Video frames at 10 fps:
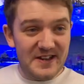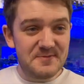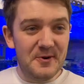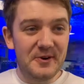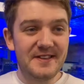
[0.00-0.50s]

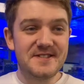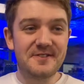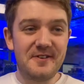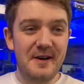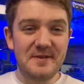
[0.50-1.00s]
Facebook,
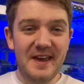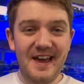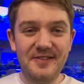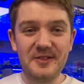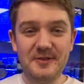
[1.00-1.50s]
Instagram,
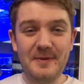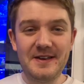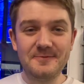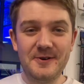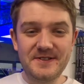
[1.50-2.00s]
yeah, they're the
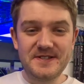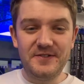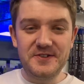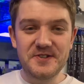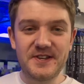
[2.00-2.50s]
main ones.
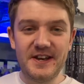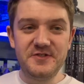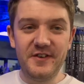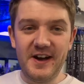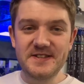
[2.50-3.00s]
If you just search
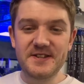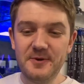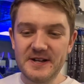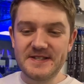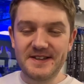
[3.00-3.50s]
Finest
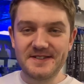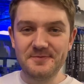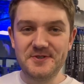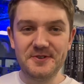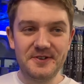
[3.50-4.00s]
Aquatics,
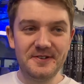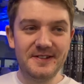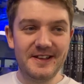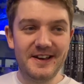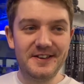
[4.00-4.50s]
I'm sure
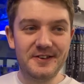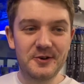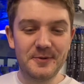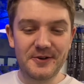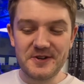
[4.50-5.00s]
you'll
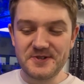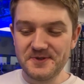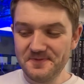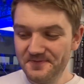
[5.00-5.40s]
come across us.